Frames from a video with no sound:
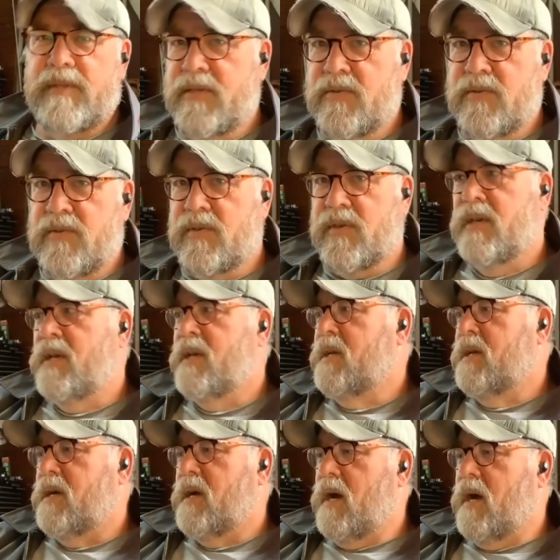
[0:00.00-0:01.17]
This is
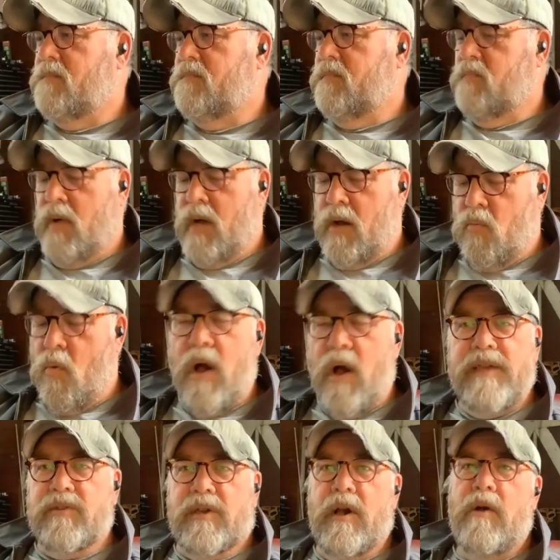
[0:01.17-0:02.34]
a
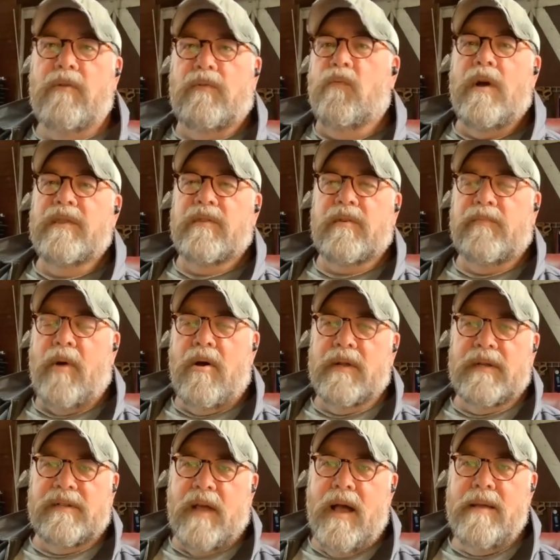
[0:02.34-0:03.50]
wise goat once upon
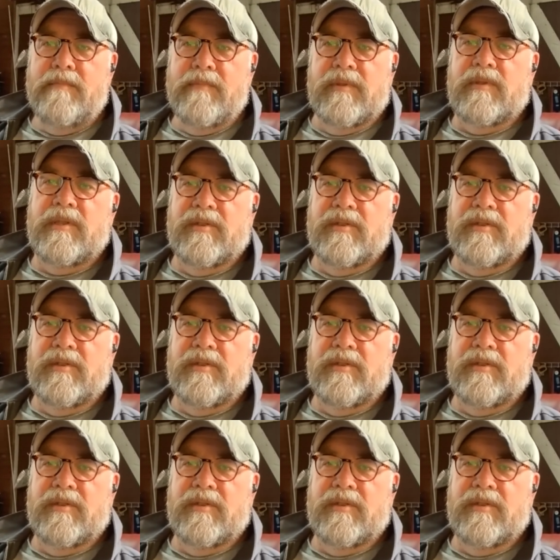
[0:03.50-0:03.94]
a time